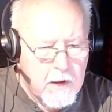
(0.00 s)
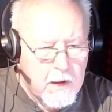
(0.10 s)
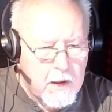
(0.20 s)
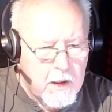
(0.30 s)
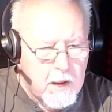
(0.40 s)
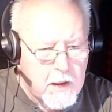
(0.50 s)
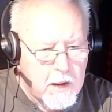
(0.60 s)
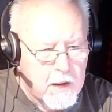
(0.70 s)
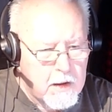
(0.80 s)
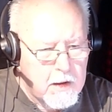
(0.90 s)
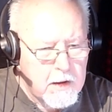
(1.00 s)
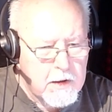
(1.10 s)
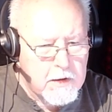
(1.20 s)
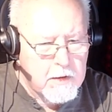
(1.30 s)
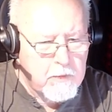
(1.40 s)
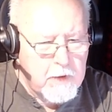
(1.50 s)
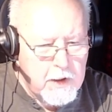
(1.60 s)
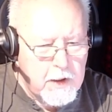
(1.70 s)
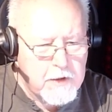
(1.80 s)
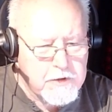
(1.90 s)
And uh, it, we
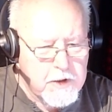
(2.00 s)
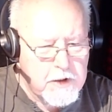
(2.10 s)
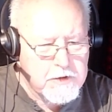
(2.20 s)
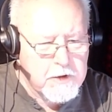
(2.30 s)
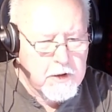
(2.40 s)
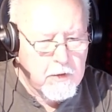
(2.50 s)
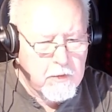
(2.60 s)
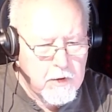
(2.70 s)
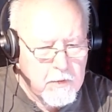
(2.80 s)
need changing, Lord.